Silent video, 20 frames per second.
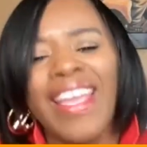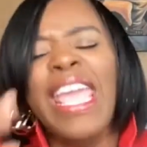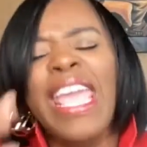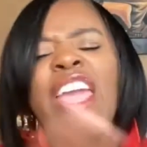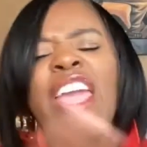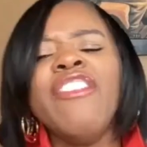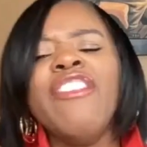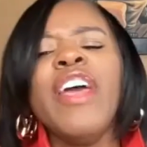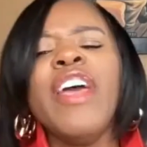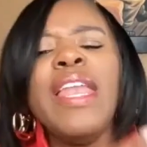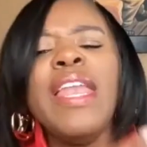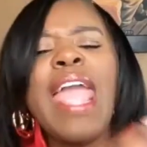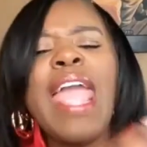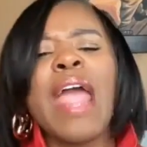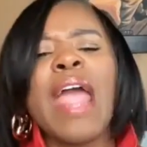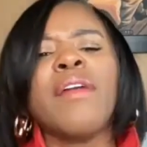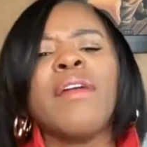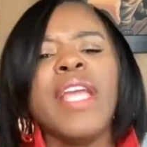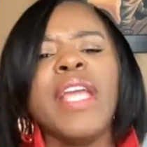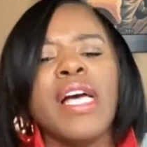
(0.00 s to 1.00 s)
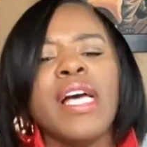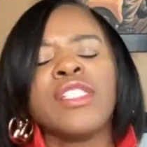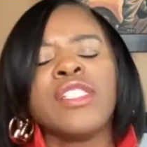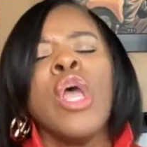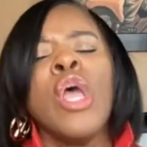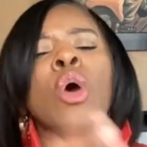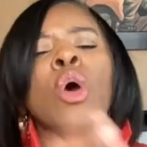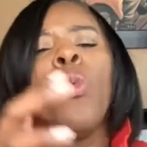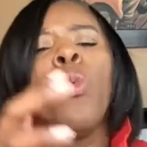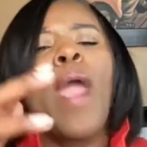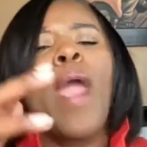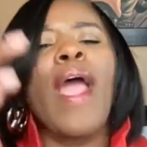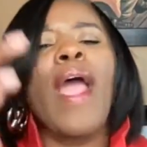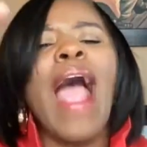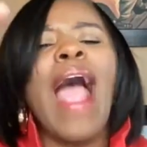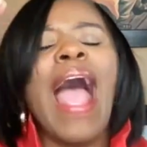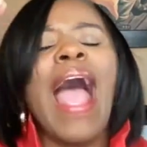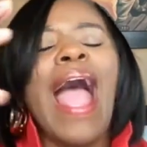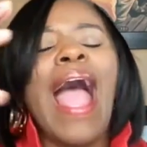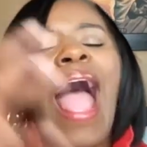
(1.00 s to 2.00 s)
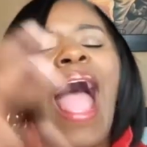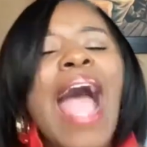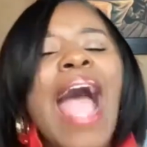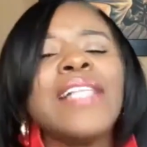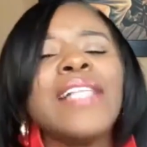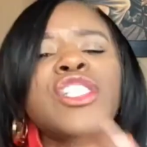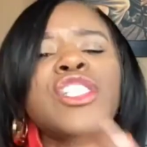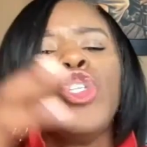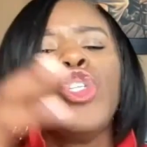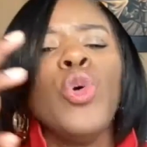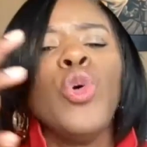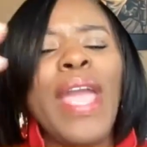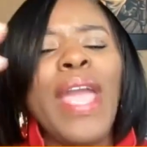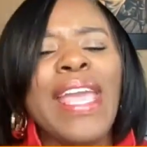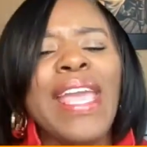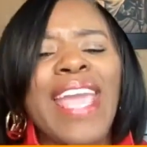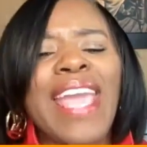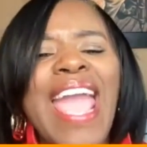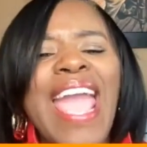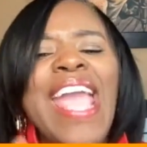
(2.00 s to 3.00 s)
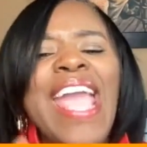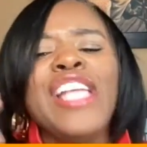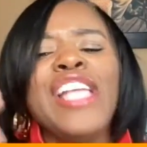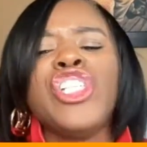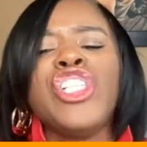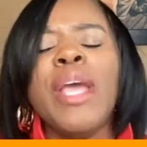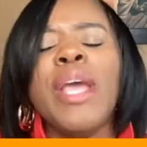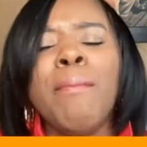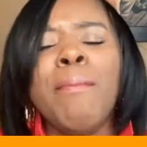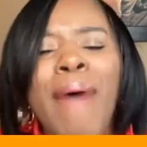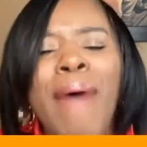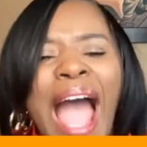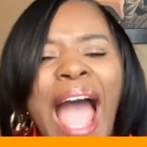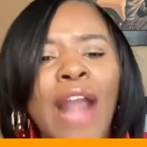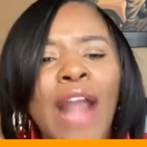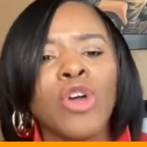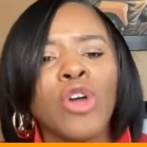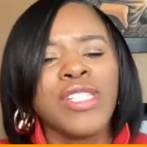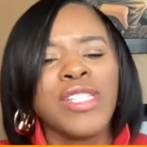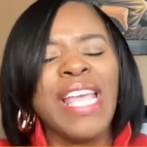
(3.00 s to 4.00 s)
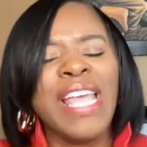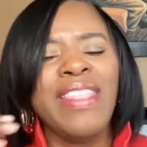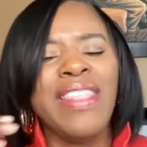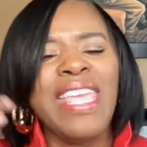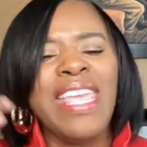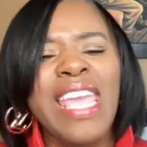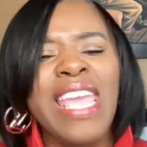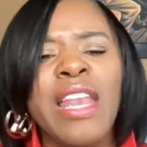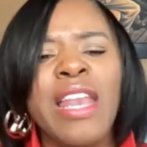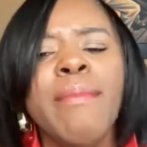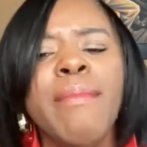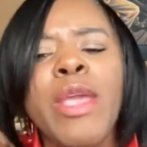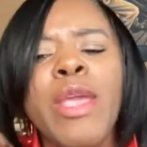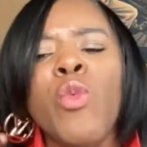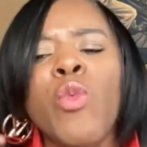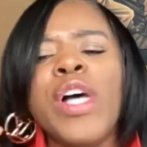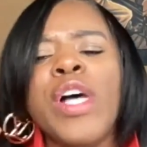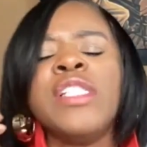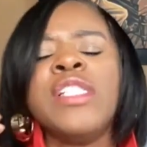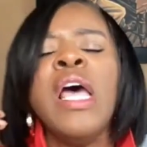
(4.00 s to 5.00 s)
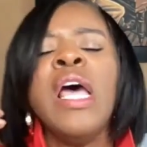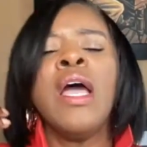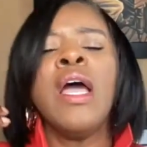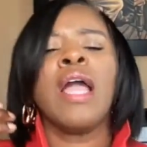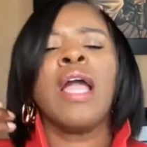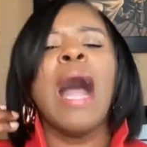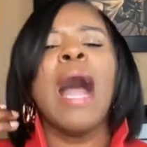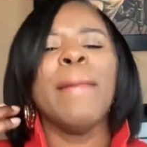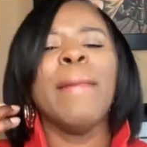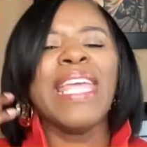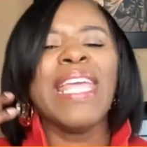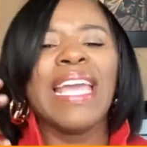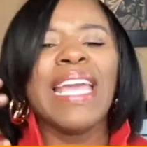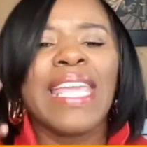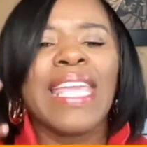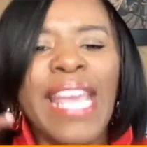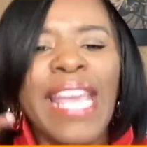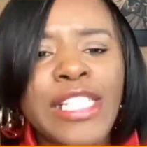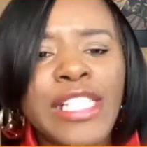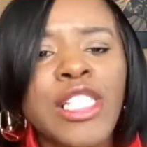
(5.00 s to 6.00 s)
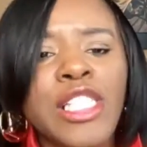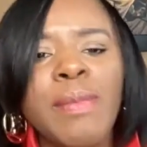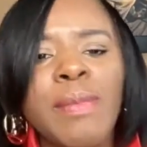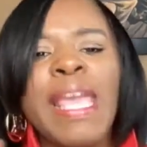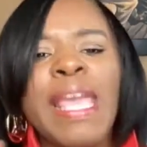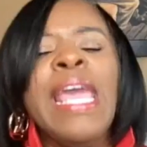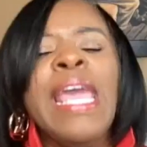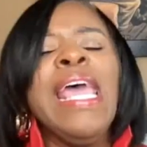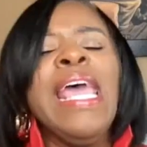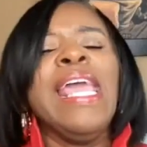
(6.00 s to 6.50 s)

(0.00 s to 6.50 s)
Even areas where I had to engage in battles and the enemy was coming against me,